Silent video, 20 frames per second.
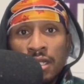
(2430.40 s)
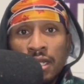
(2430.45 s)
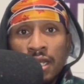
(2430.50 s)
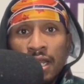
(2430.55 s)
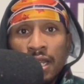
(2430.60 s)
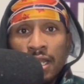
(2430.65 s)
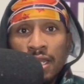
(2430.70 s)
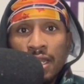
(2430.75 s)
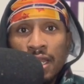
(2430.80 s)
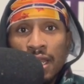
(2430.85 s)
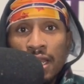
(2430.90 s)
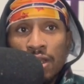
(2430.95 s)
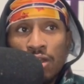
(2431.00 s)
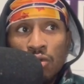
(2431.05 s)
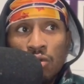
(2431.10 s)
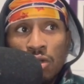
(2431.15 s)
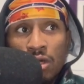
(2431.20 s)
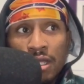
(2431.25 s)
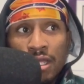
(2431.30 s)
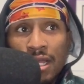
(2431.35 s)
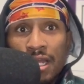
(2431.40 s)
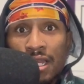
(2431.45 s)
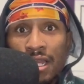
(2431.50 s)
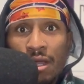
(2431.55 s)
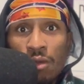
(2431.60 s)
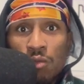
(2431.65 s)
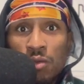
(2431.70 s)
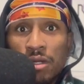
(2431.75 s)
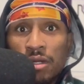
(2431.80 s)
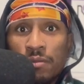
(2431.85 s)
And then you look at
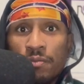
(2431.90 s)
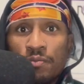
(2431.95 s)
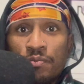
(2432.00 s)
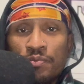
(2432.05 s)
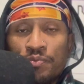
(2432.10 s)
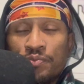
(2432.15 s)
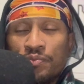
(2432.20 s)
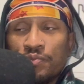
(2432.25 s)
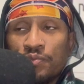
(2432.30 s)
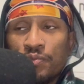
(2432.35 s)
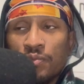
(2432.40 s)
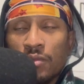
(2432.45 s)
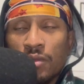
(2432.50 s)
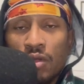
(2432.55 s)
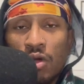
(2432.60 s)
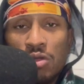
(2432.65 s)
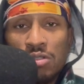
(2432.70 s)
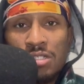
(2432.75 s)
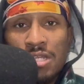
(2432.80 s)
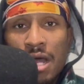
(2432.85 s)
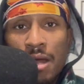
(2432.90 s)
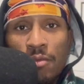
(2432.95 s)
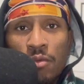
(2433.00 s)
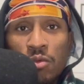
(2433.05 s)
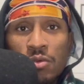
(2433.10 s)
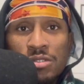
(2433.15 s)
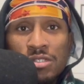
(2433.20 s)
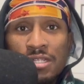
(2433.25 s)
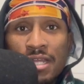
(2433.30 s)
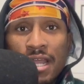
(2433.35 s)
like what Osama
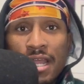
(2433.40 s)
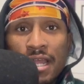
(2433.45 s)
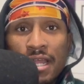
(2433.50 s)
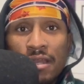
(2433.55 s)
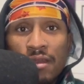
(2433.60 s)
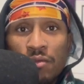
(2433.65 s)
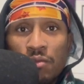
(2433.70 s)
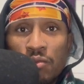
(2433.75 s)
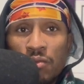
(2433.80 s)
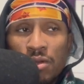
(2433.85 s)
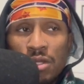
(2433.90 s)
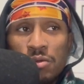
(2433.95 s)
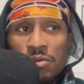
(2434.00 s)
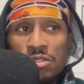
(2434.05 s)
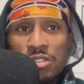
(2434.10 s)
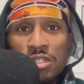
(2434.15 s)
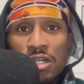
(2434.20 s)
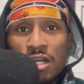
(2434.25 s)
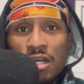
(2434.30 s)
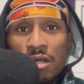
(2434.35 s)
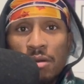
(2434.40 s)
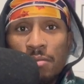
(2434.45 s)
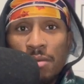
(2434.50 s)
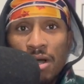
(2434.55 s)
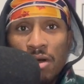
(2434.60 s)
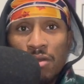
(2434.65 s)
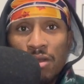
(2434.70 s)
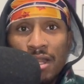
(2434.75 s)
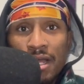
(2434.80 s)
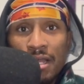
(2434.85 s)
was saying when he was young
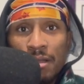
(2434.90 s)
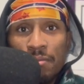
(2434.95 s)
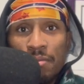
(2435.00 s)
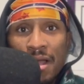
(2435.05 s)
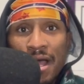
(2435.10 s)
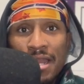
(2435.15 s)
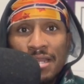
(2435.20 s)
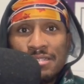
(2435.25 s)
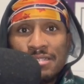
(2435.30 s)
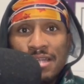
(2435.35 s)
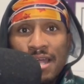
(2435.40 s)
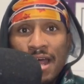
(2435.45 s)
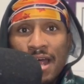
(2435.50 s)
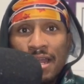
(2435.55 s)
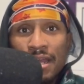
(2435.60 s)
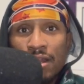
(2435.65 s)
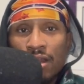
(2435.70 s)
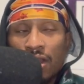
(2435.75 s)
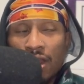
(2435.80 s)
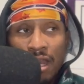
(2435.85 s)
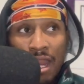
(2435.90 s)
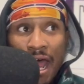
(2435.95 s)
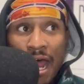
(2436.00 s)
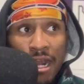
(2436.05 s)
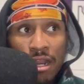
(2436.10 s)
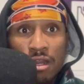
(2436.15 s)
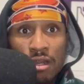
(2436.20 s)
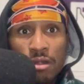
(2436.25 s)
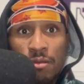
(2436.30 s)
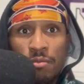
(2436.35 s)
about like Palestine, and a lot
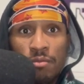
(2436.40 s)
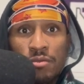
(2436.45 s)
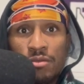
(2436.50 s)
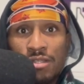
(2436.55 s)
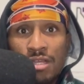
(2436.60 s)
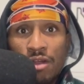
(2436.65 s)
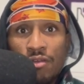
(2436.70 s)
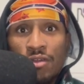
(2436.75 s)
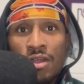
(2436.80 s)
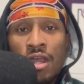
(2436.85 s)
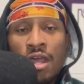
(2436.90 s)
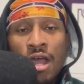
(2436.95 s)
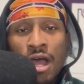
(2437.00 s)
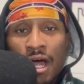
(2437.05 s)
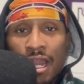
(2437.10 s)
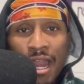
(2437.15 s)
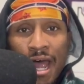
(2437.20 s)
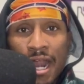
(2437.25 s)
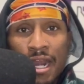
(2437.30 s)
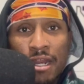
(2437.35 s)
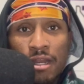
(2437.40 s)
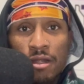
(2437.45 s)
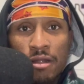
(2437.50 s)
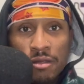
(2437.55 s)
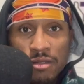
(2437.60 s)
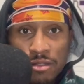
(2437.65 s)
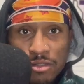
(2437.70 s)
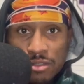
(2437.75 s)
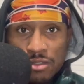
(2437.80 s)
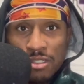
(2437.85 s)
of
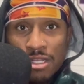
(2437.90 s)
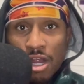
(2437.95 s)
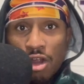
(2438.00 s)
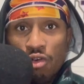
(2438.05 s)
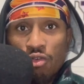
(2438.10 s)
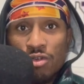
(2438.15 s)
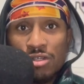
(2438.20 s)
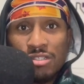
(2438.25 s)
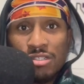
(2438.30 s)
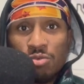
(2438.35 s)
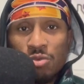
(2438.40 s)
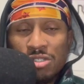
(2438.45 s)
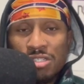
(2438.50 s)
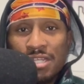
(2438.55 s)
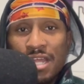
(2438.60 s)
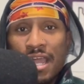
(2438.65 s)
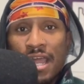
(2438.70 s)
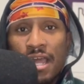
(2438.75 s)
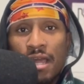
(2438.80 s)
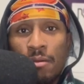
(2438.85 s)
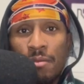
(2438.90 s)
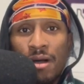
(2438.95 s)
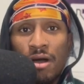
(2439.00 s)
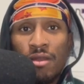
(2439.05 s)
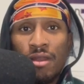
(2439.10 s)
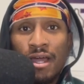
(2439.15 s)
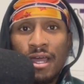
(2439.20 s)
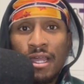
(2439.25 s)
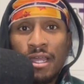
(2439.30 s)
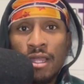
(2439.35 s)
the terrorists were saying
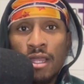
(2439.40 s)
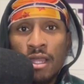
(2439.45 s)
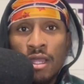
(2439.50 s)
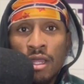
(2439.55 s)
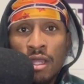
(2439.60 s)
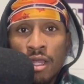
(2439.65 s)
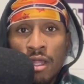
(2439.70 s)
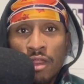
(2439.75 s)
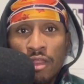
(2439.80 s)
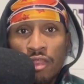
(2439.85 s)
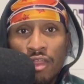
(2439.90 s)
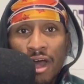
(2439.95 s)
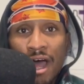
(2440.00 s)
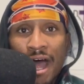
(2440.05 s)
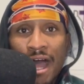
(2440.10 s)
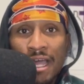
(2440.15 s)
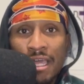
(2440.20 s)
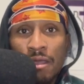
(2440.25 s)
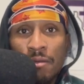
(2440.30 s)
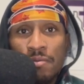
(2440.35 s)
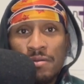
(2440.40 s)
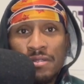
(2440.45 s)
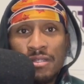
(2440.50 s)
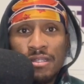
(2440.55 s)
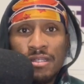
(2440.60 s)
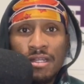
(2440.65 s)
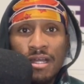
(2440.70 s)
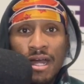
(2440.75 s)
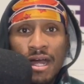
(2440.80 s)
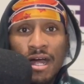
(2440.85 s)
about like
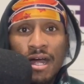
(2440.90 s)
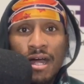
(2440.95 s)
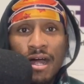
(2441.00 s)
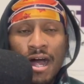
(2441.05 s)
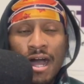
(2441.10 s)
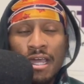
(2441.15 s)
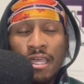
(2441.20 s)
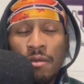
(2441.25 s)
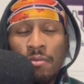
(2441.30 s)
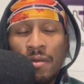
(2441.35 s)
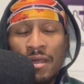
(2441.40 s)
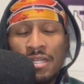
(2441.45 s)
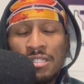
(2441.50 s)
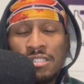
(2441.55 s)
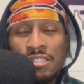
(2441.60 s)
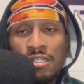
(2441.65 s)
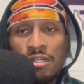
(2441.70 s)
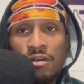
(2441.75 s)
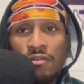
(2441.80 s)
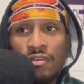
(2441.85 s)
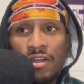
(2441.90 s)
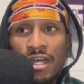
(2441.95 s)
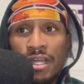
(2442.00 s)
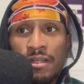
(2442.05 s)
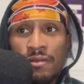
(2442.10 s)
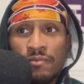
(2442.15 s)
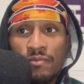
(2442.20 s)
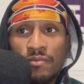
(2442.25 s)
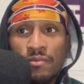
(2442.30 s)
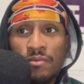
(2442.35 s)
the occupation of
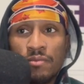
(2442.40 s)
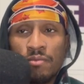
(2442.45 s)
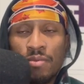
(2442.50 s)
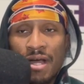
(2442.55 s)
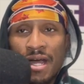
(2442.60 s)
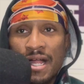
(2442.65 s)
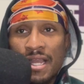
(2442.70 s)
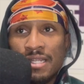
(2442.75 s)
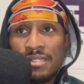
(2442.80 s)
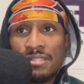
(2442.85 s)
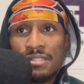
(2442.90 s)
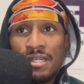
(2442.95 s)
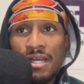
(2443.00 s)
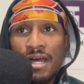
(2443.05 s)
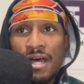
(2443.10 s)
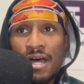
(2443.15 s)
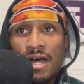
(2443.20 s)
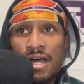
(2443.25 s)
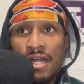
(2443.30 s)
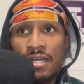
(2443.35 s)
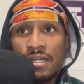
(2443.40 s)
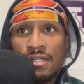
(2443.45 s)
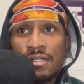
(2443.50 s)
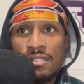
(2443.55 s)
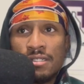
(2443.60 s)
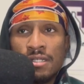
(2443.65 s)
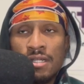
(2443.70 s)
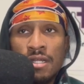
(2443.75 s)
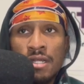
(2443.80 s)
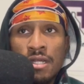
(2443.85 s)
like Palestine,
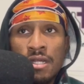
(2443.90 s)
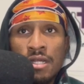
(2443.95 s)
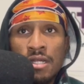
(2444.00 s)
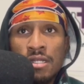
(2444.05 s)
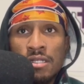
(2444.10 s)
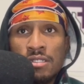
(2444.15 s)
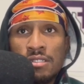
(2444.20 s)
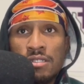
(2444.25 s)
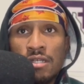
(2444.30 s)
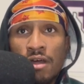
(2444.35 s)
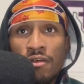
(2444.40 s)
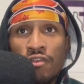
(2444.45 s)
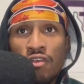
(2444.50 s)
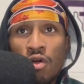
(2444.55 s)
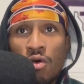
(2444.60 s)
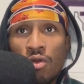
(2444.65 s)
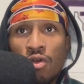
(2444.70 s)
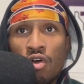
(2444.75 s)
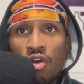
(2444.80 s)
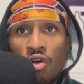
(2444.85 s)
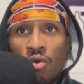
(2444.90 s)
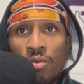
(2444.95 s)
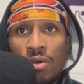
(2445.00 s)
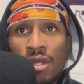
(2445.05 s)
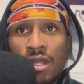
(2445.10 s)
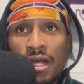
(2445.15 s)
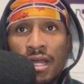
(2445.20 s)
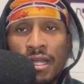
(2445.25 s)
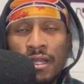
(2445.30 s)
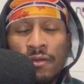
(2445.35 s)
the stuff going on with
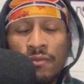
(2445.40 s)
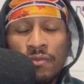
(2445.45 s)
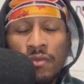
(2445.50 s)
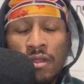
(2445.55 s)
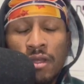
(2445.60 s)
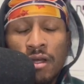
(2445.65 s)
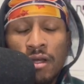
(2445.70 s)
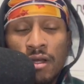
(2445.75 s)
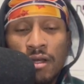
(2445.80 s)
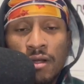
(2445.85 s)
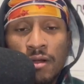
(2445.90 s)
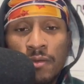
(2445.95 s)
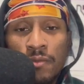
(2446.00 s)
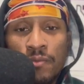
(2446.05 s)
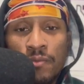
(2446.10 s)
like the